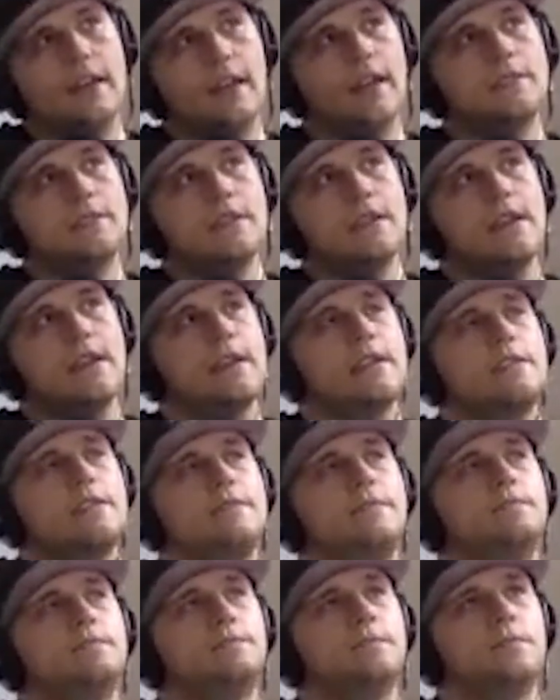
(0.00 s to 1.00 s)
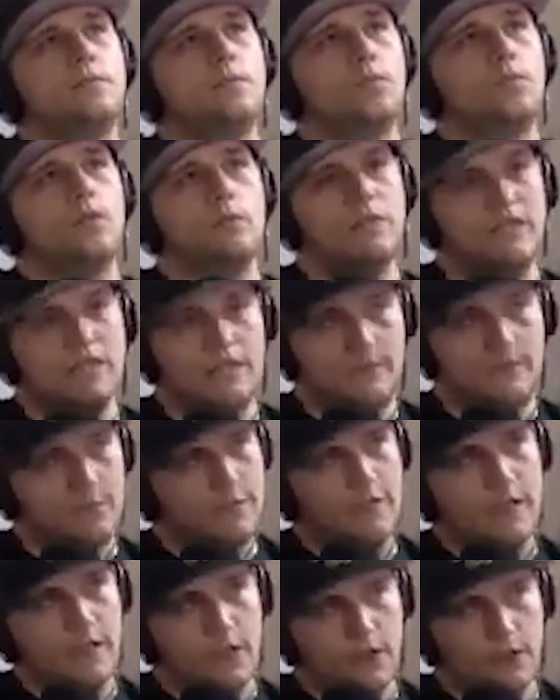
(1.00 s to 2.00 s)
And then when we did
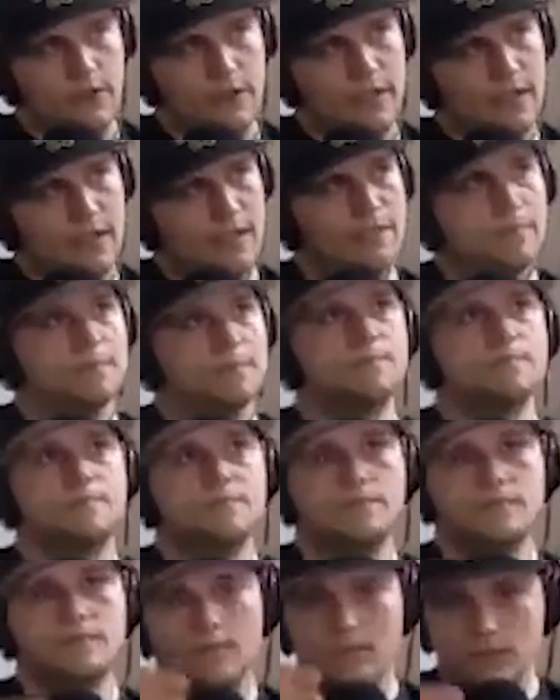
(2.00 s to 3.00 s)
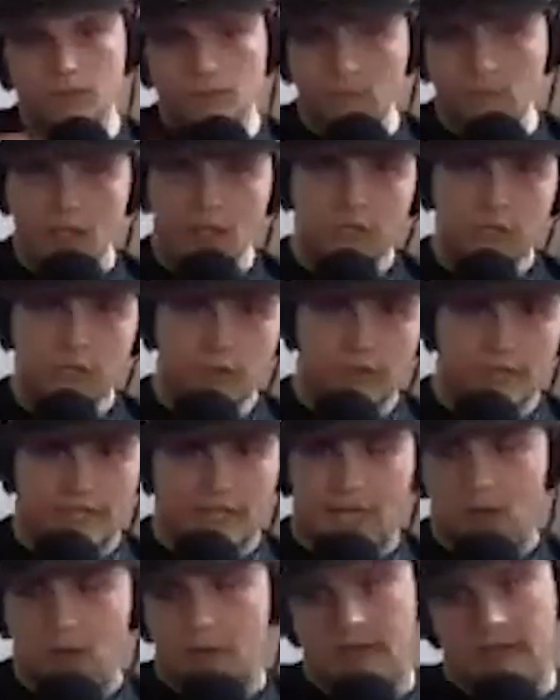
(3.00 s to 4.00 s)
Fioli, you
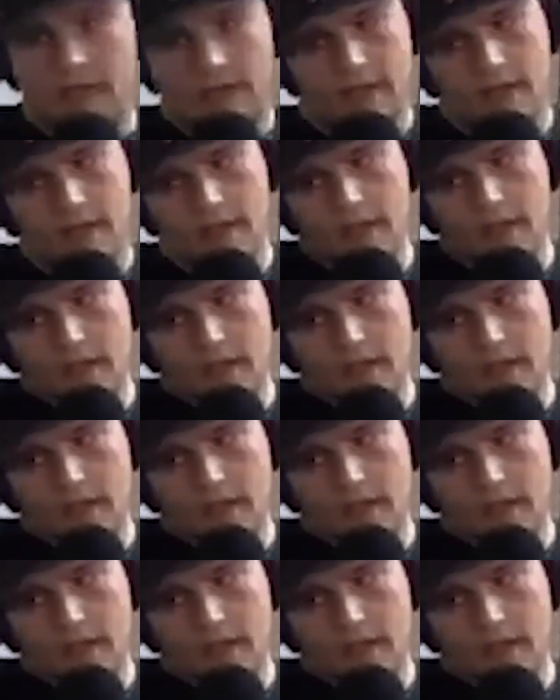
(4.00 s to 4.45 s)
would come in.